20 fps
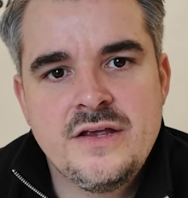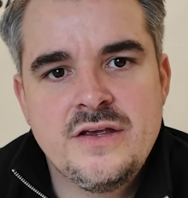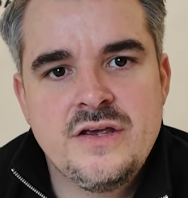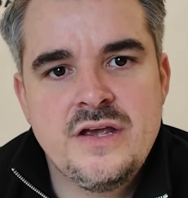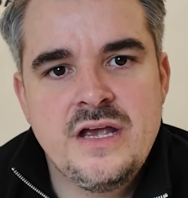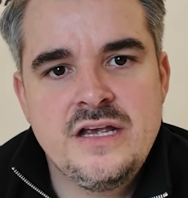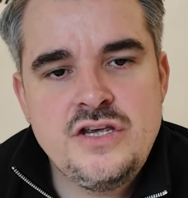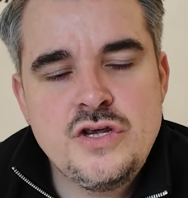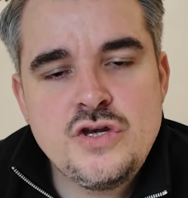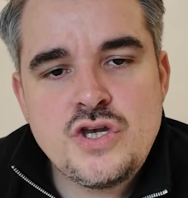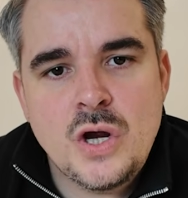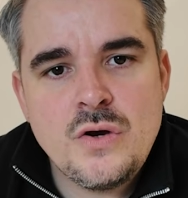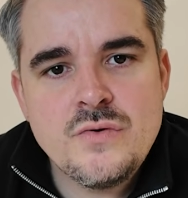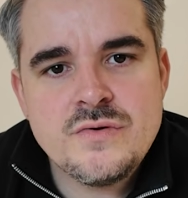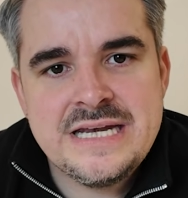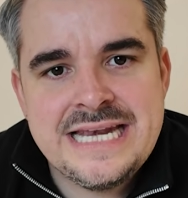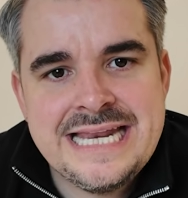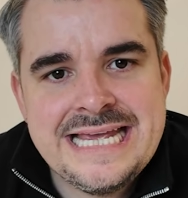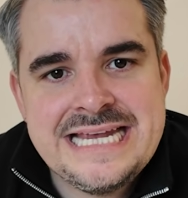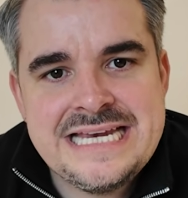you
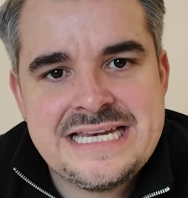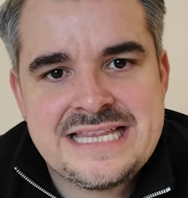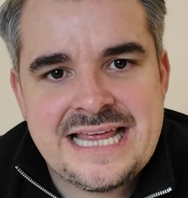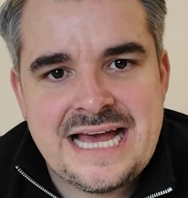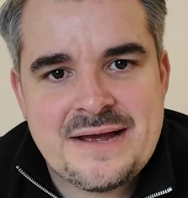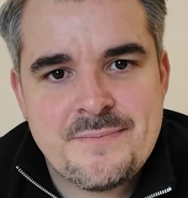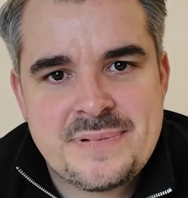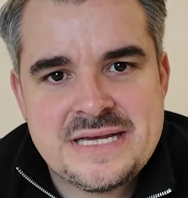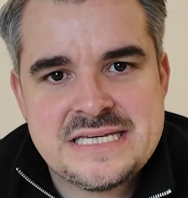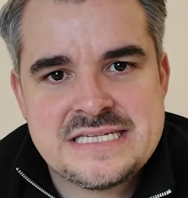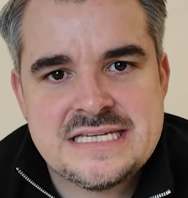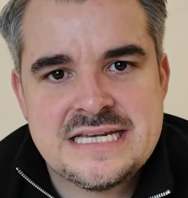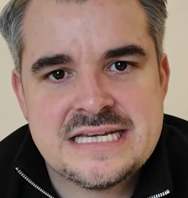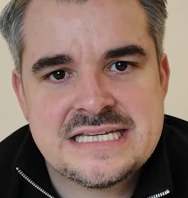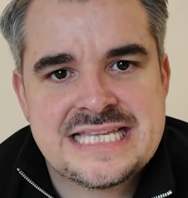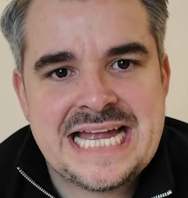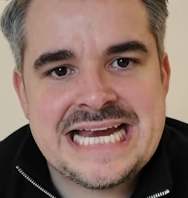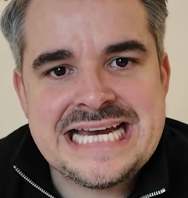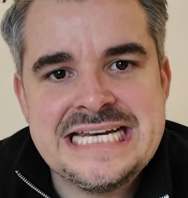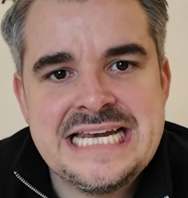don't need that business.
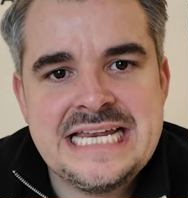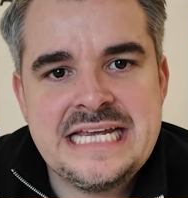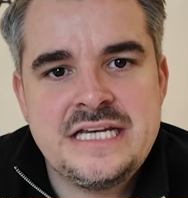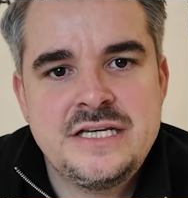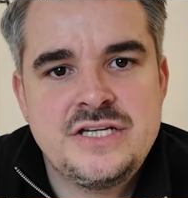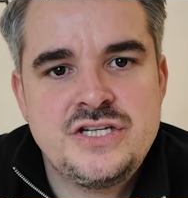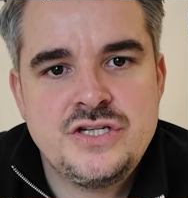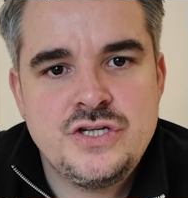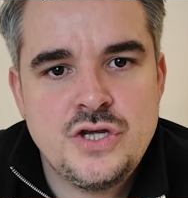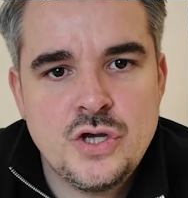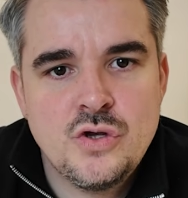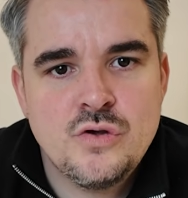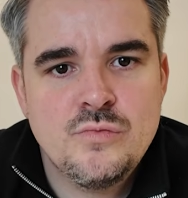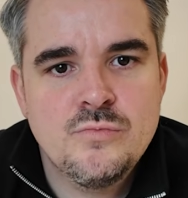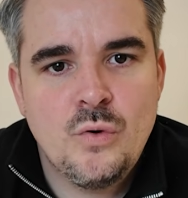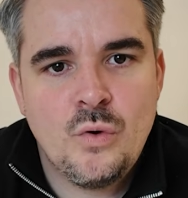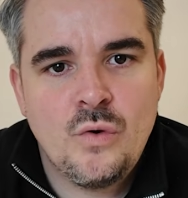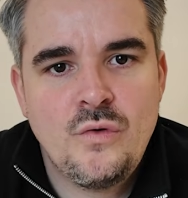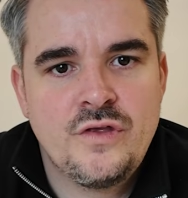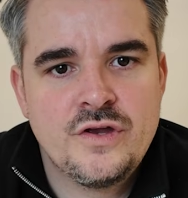They need you
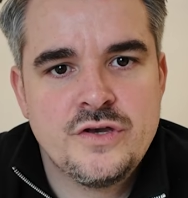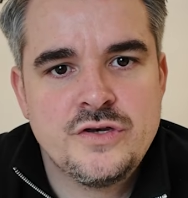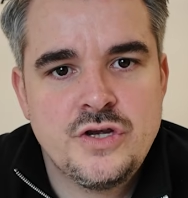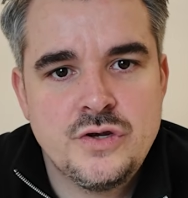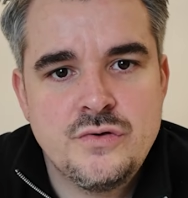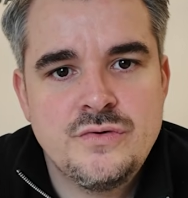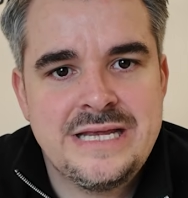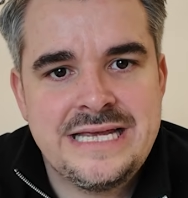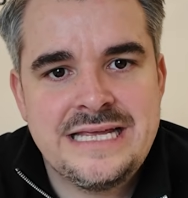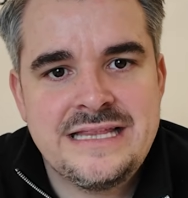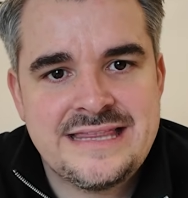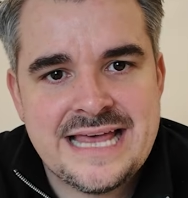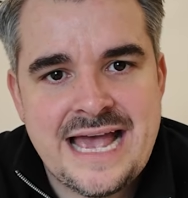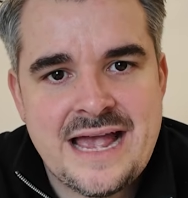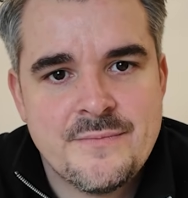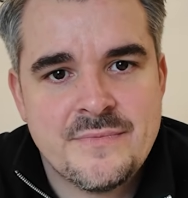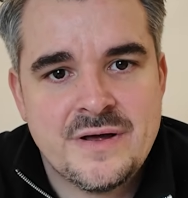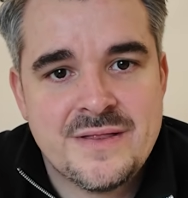more than you need them.